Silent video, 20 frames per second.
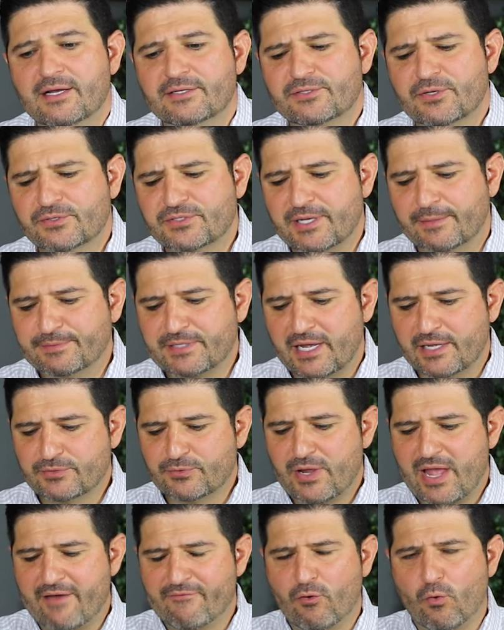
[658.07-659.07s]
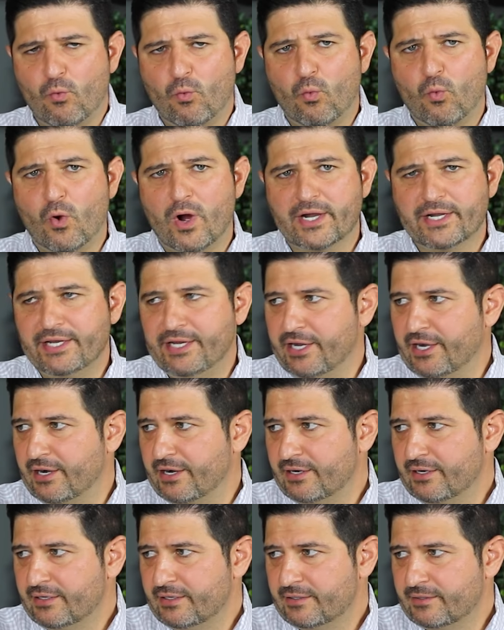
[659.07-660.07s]
So sometimes we have a 1
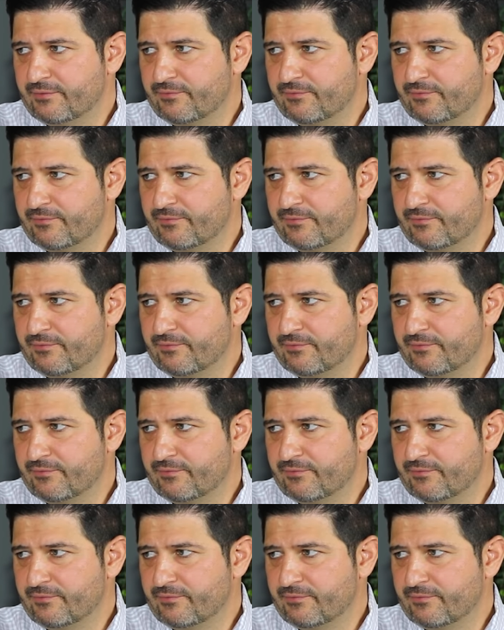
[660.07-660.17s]
year